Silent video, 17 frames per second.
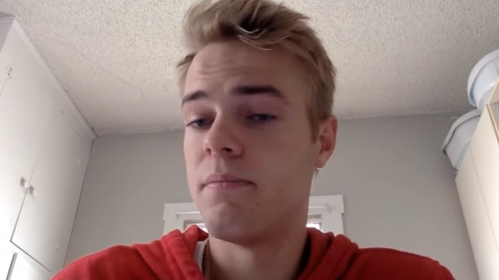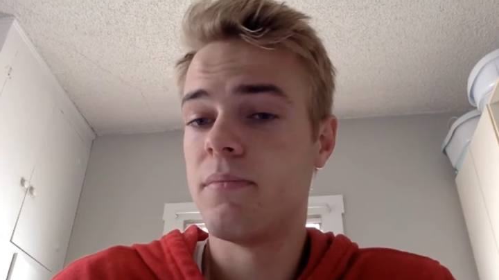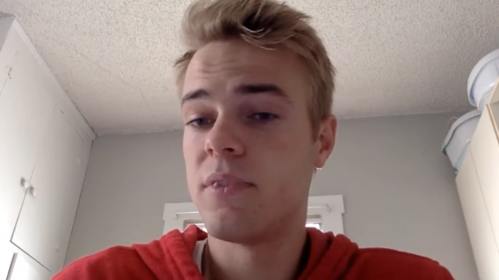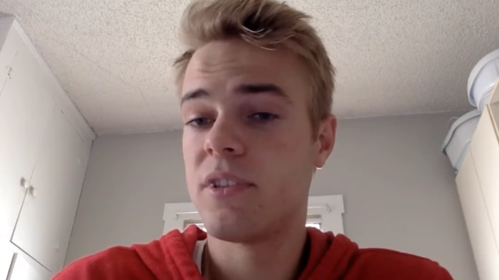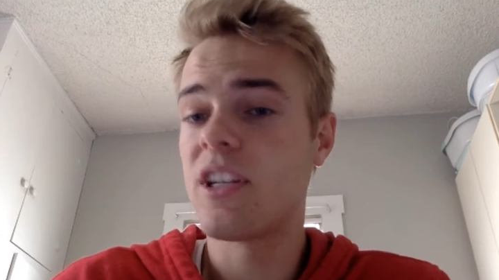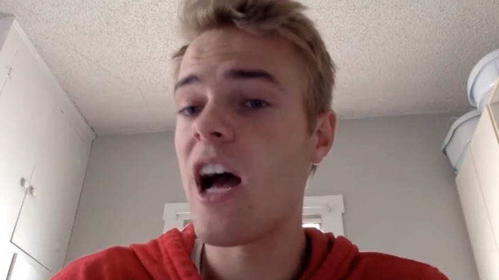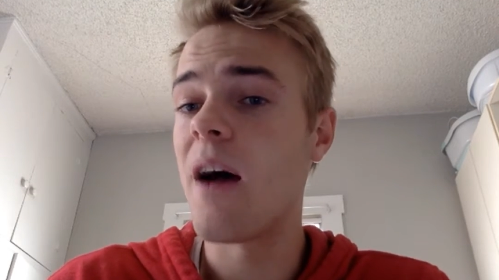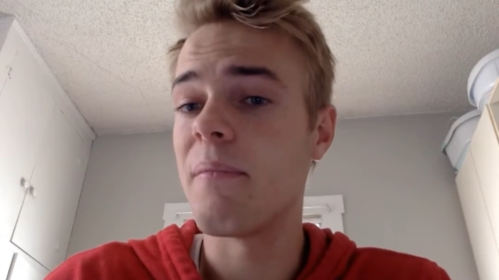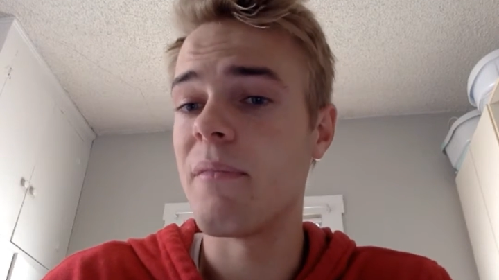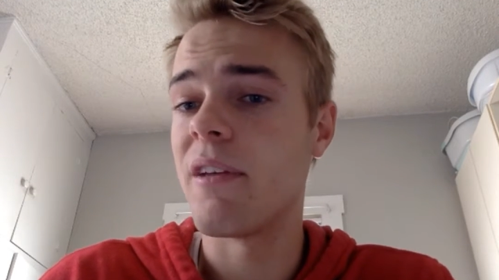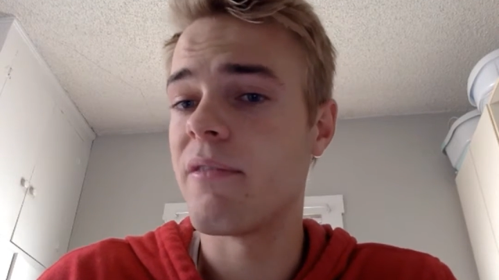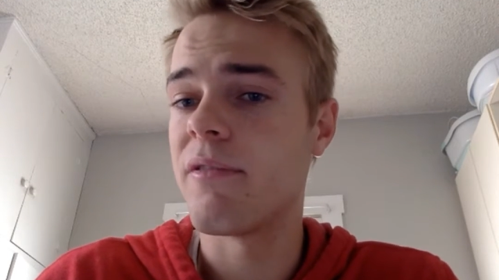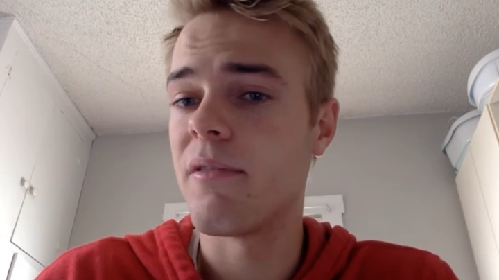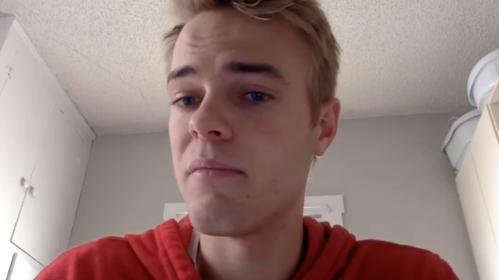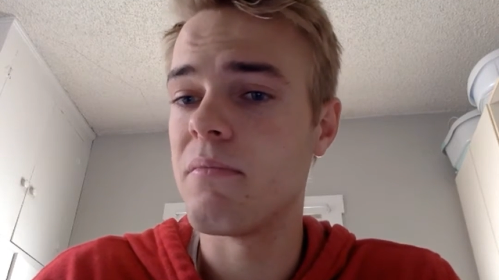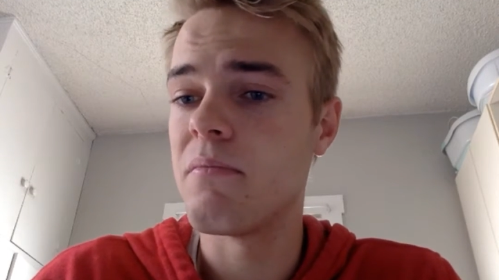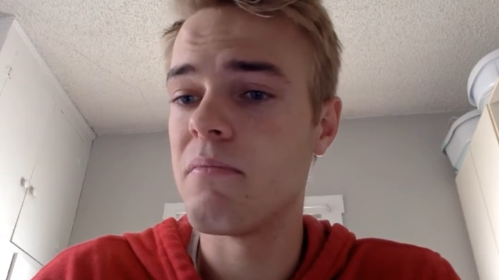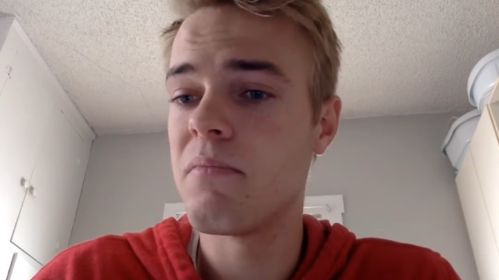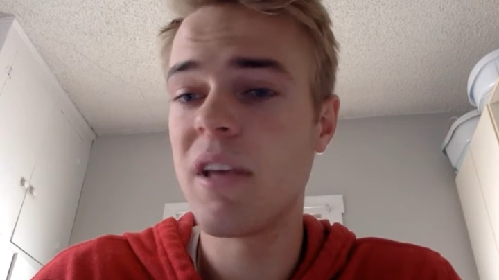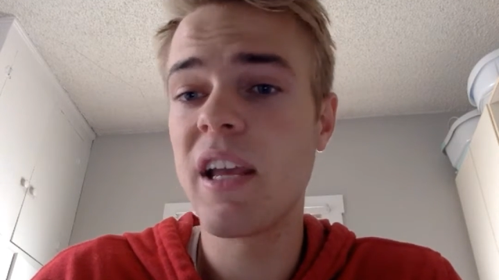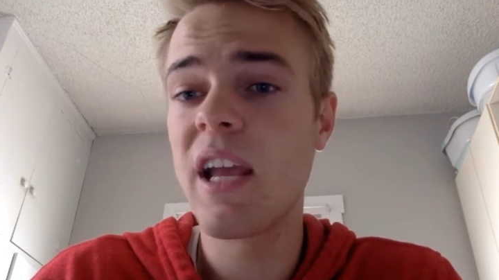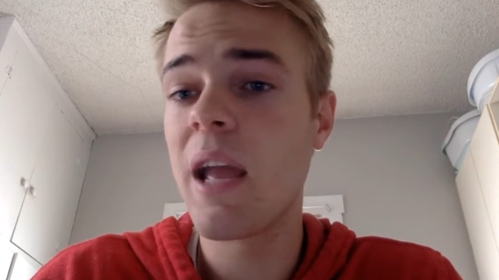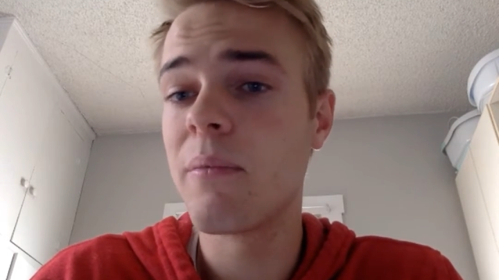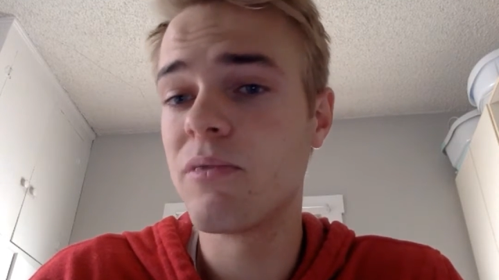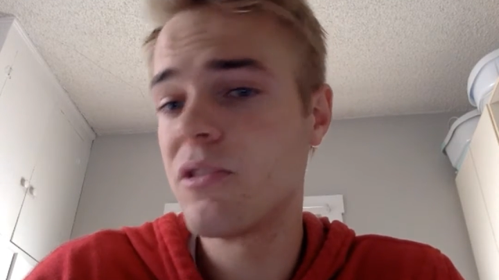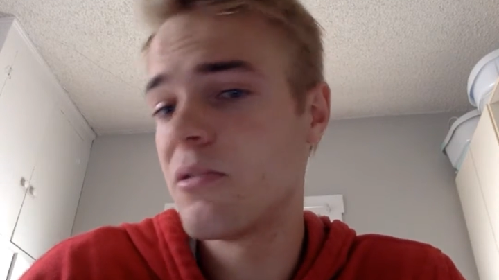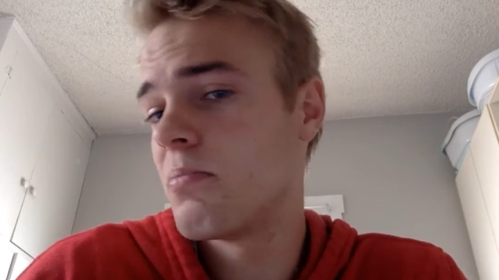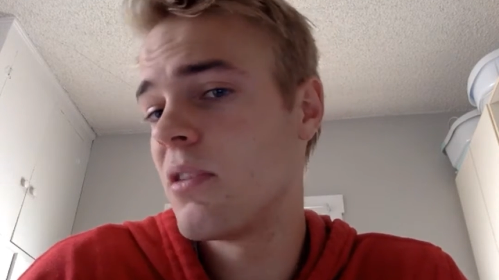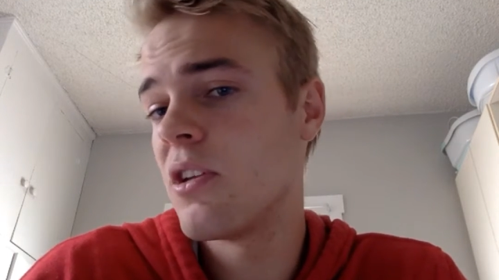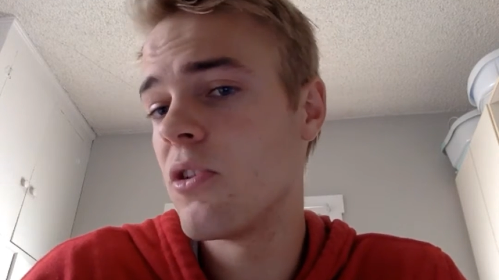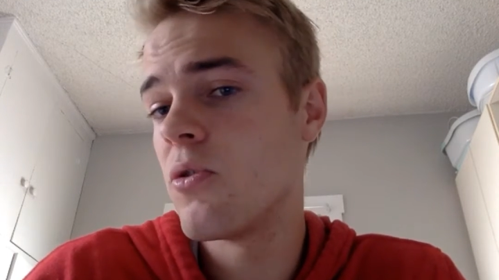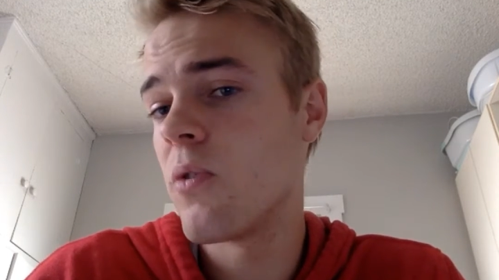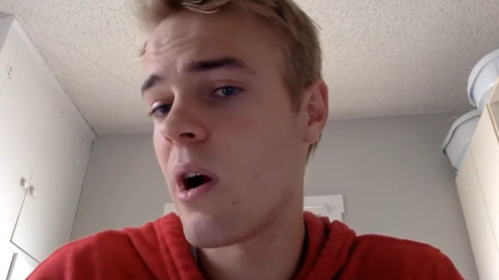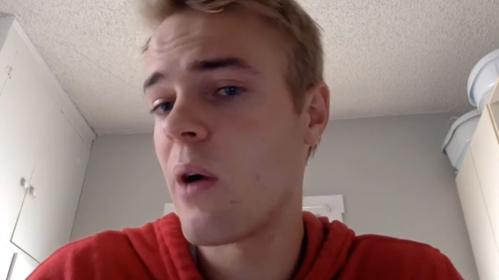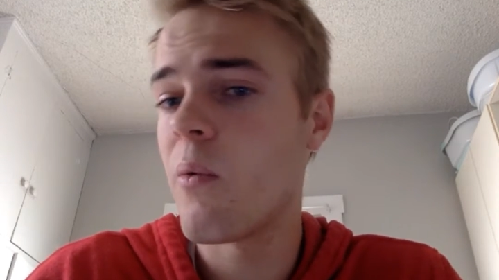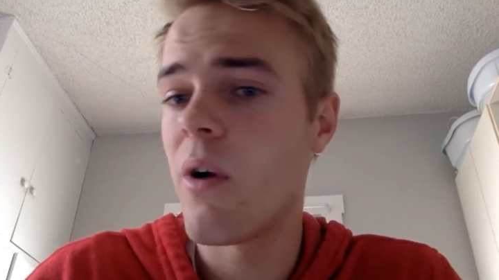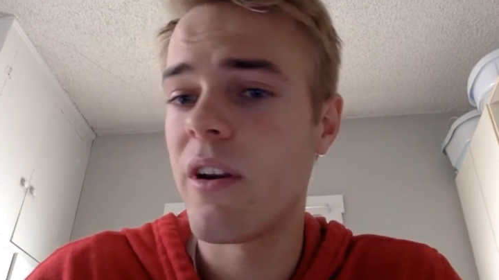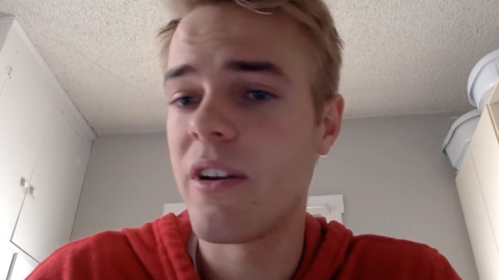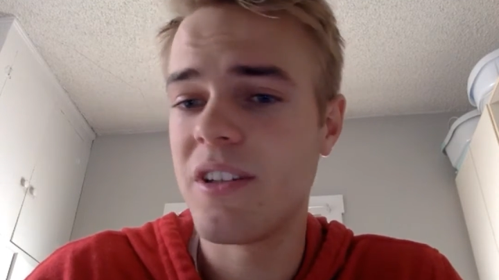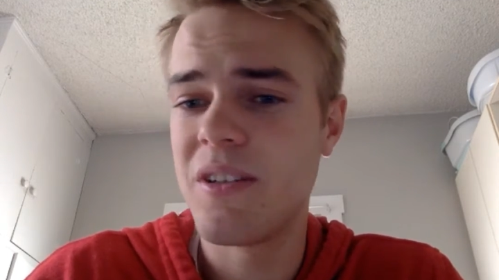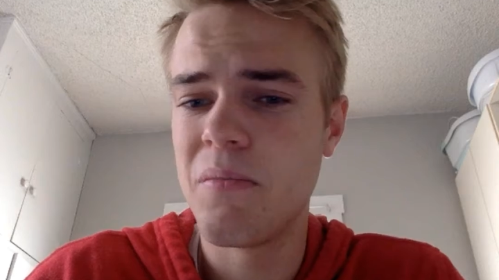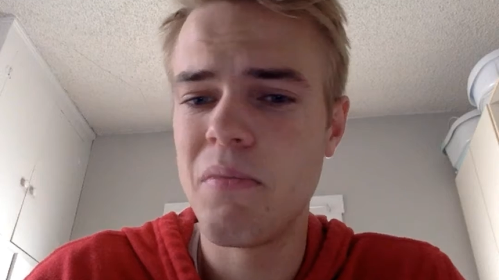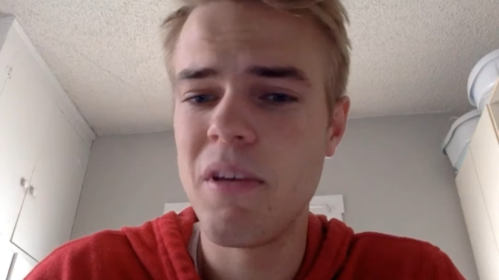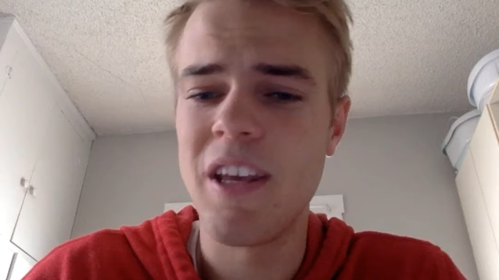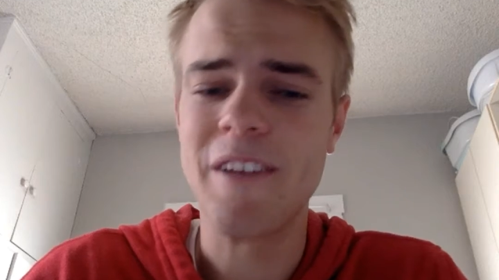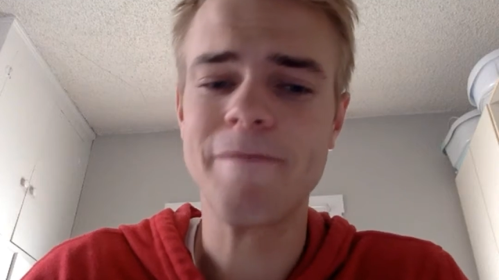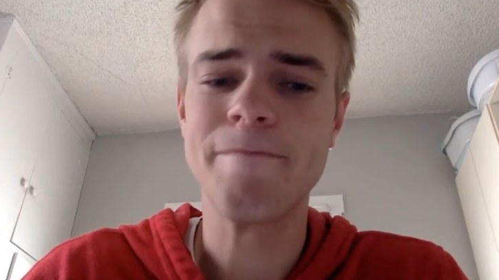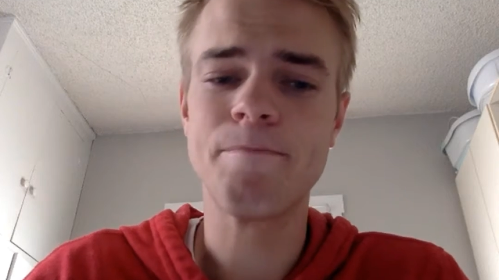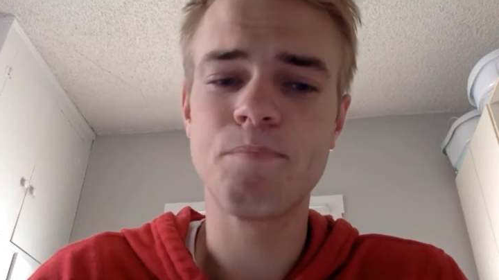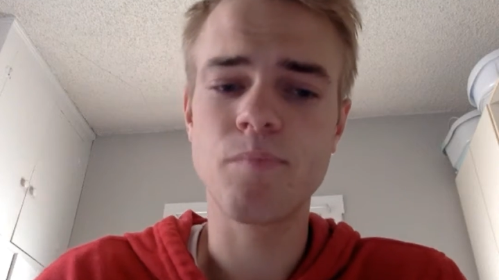stop me from being able to be who I wanted to be,